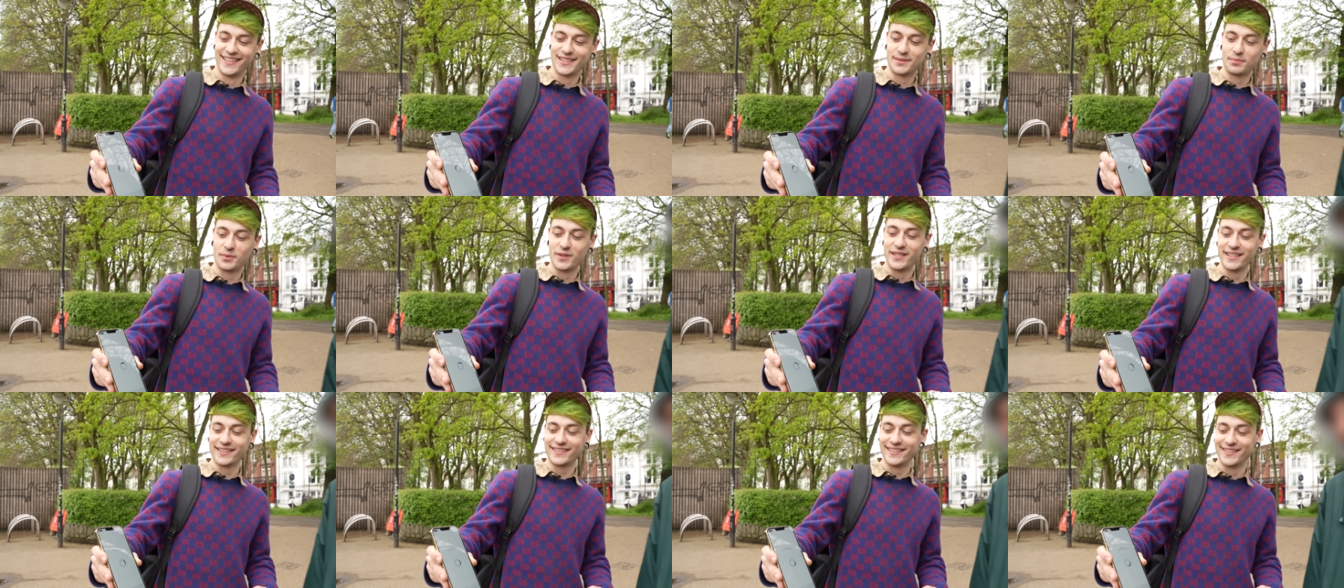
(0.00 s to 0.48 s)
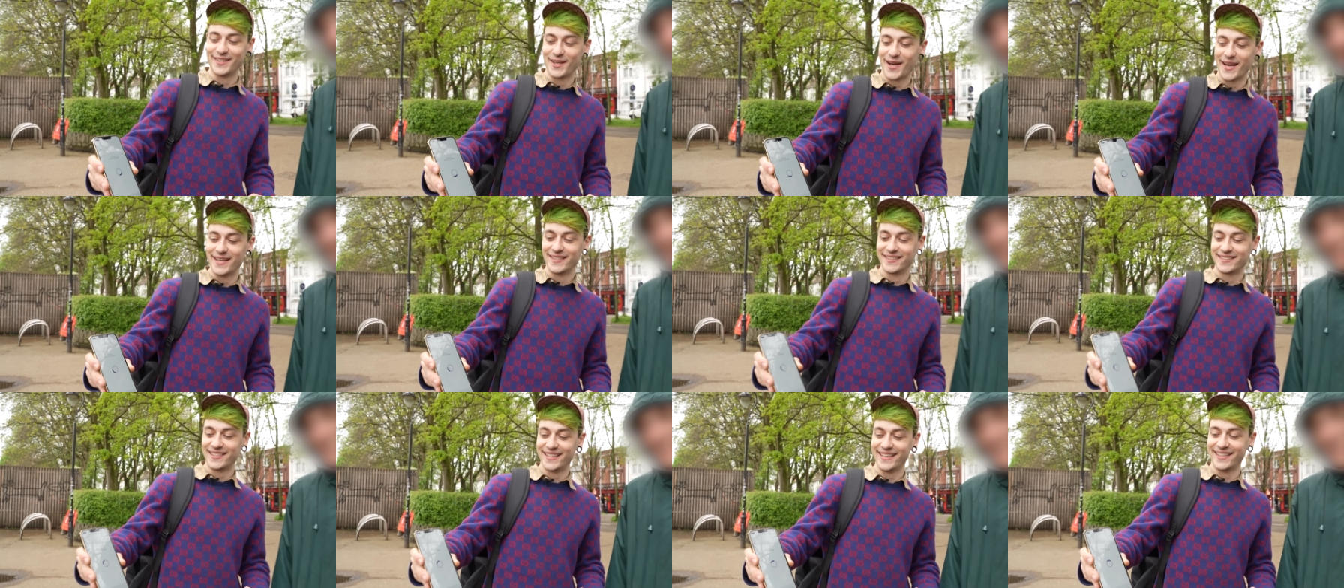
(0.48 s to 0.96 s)
He's predicting
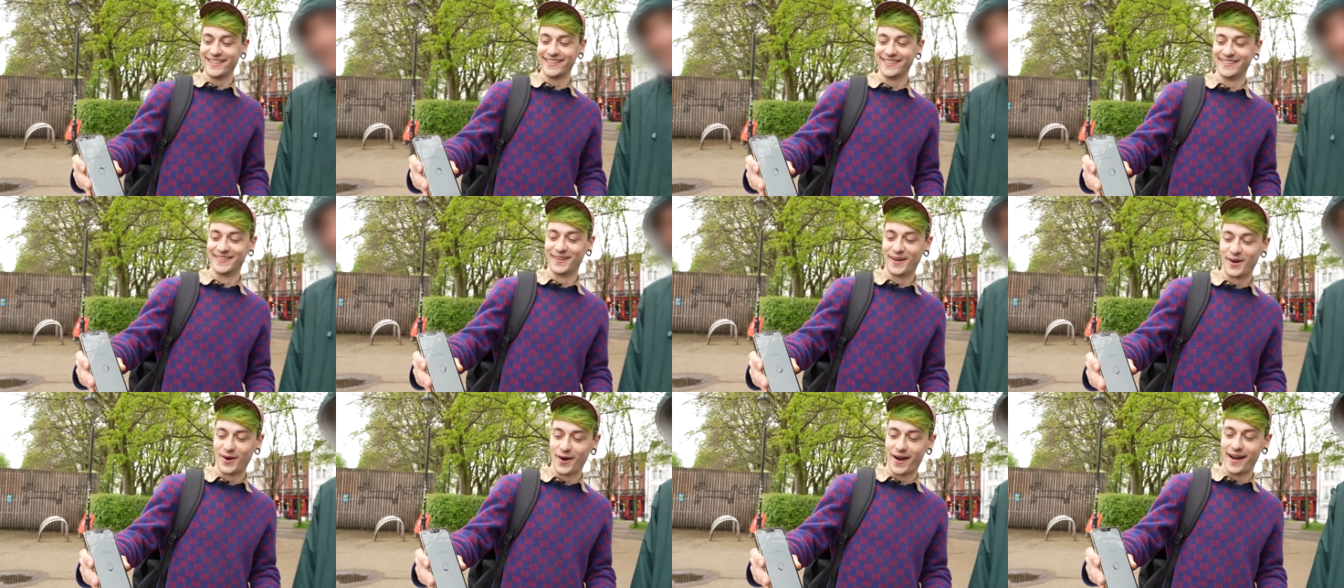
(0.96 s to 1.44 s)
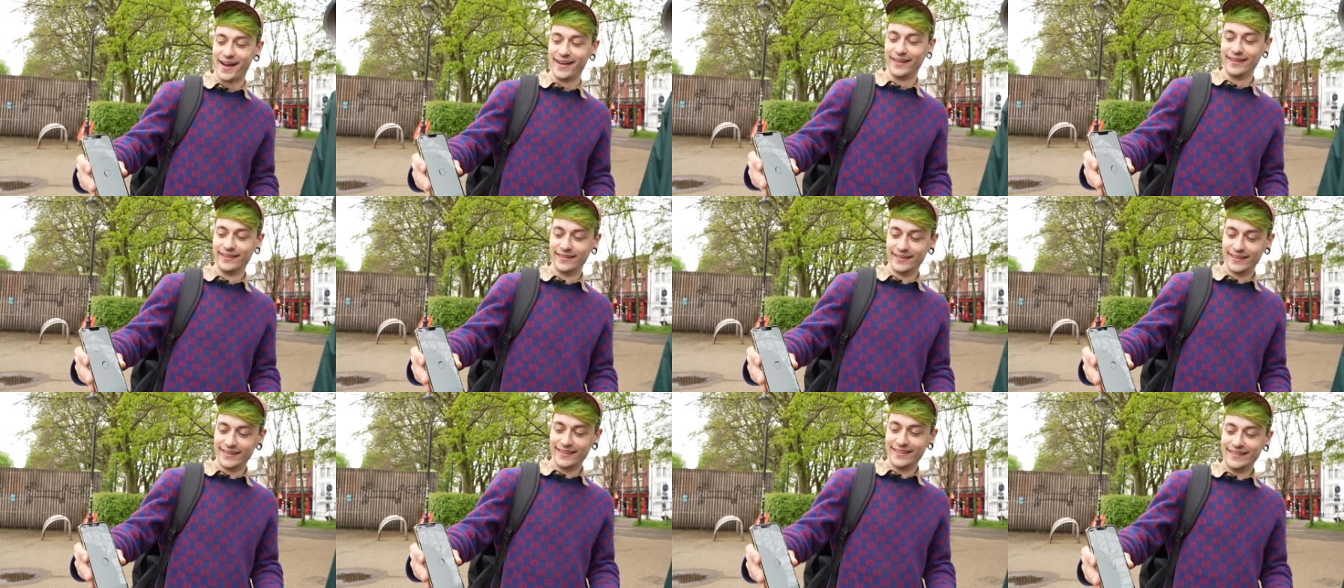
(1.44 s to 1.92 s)
nineteen. Yeah. All
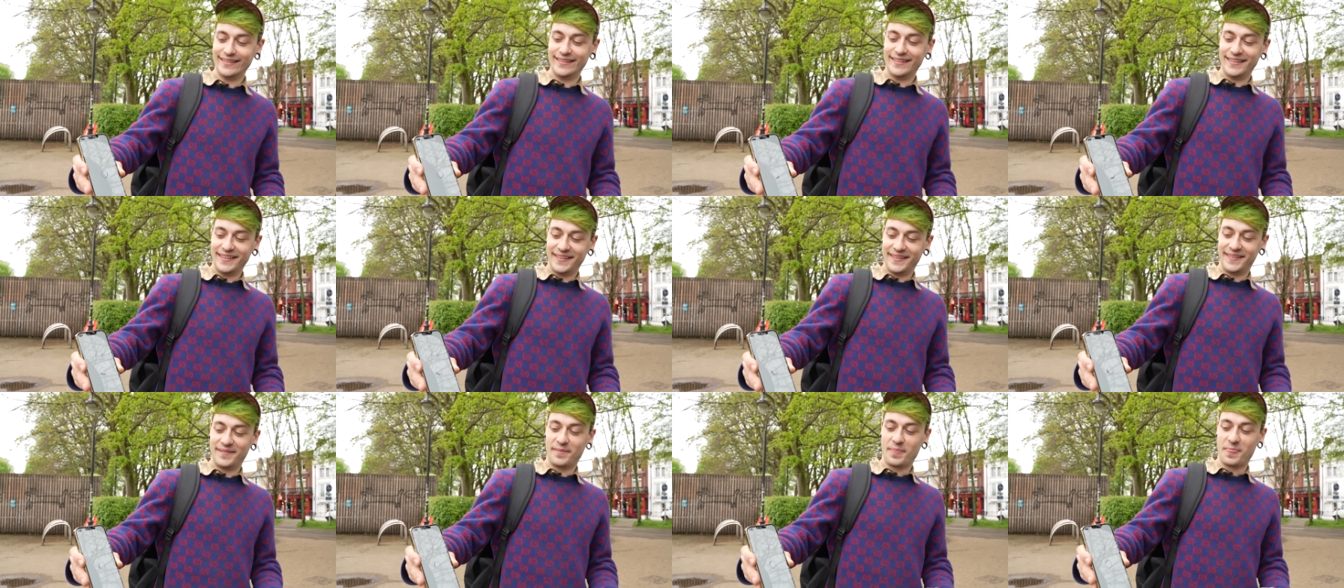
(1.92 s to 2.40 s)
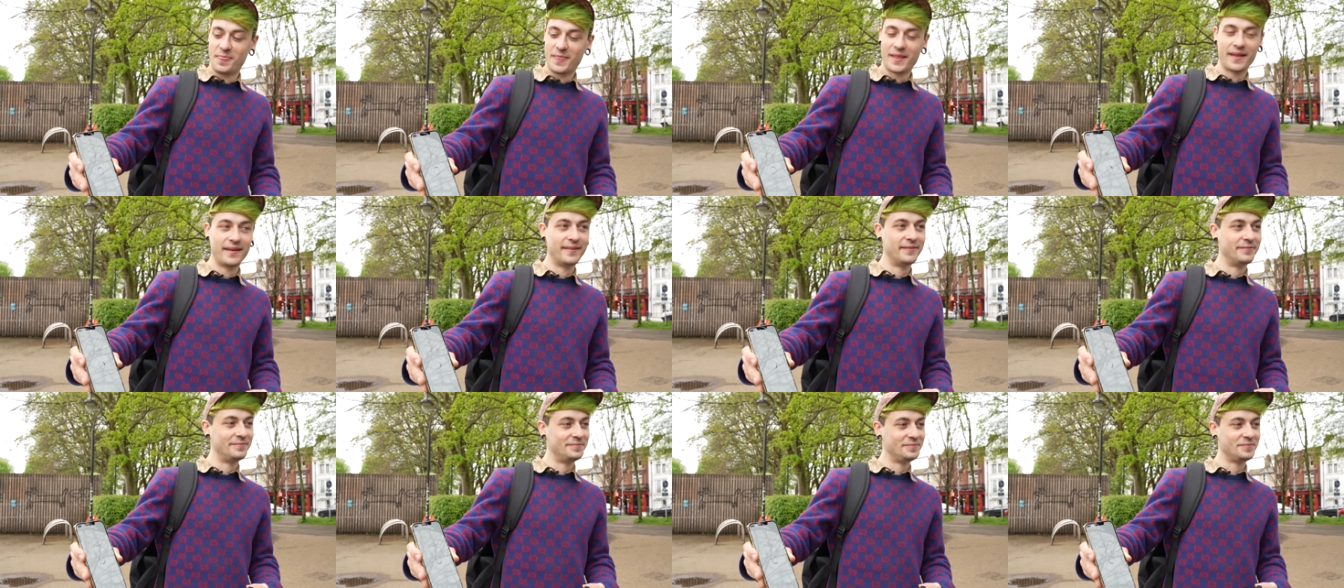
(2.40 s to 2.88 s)
right. I'm,
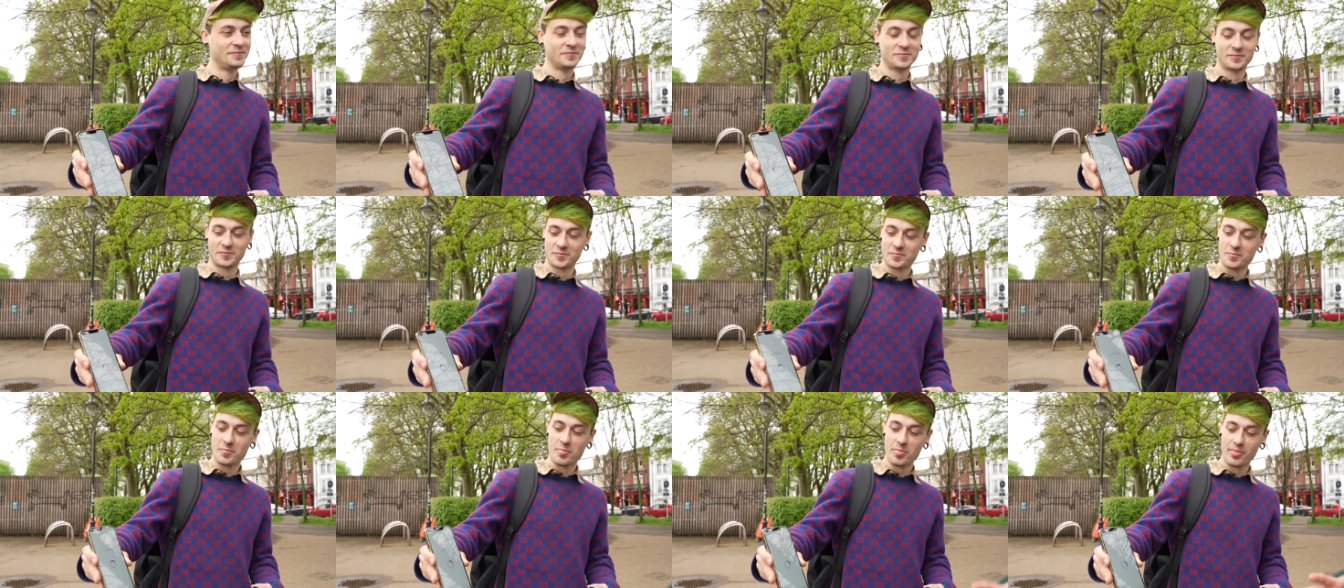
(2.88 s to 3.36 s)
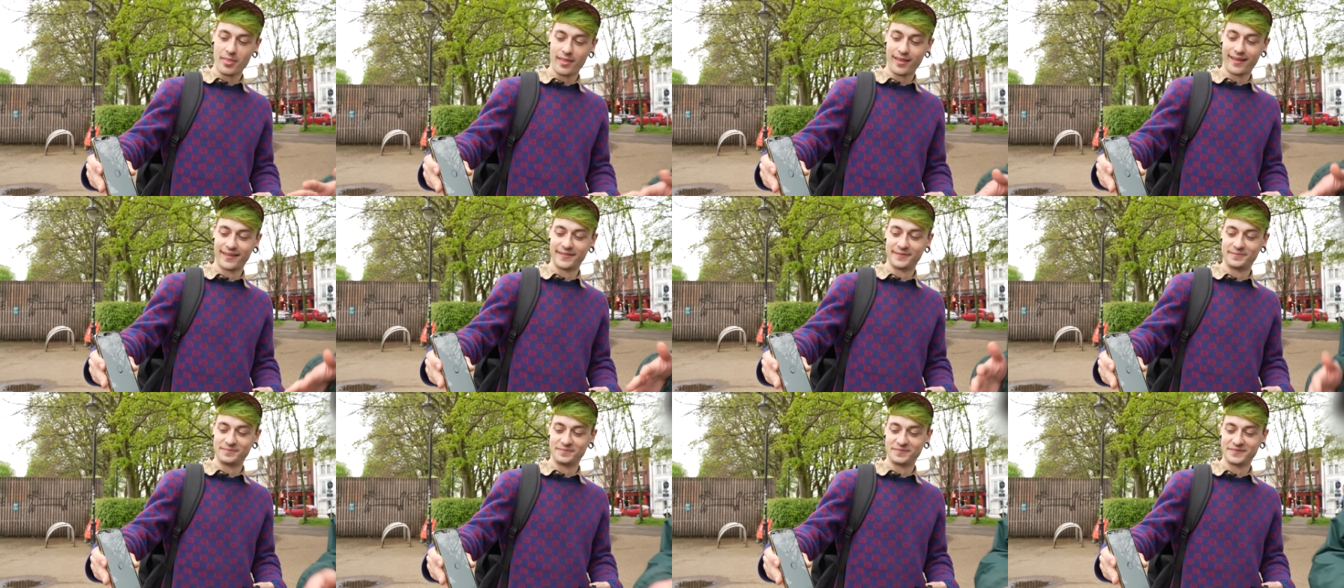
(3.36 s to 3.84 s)
I'm not. I'm not one
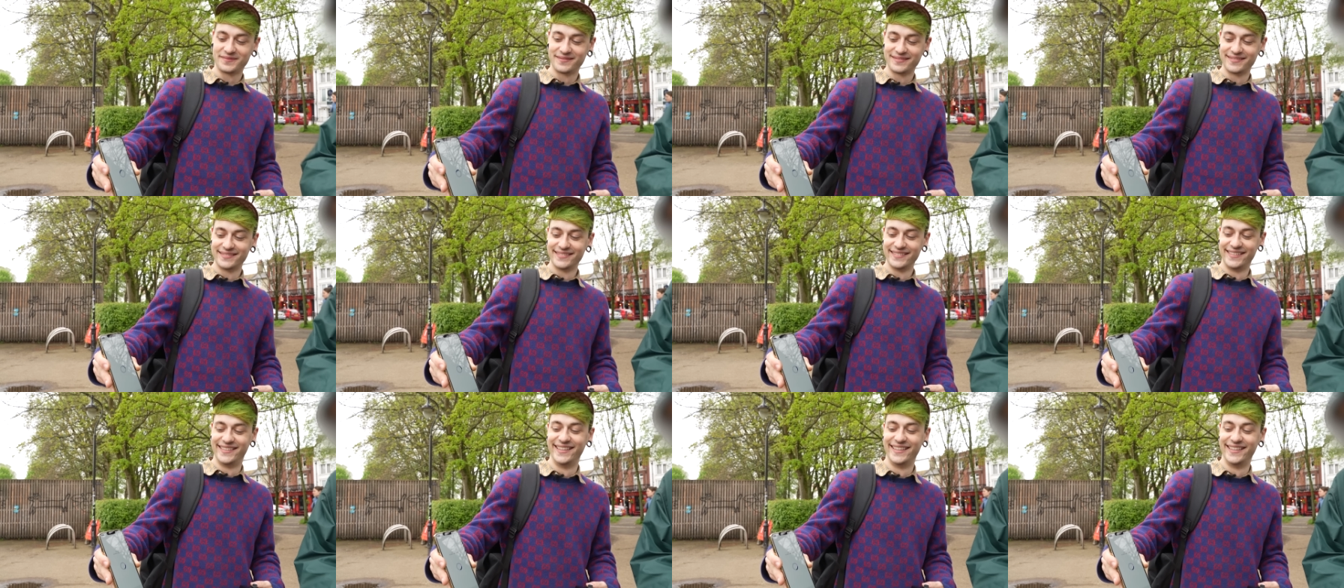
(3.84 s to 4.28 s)
hundred percent sure.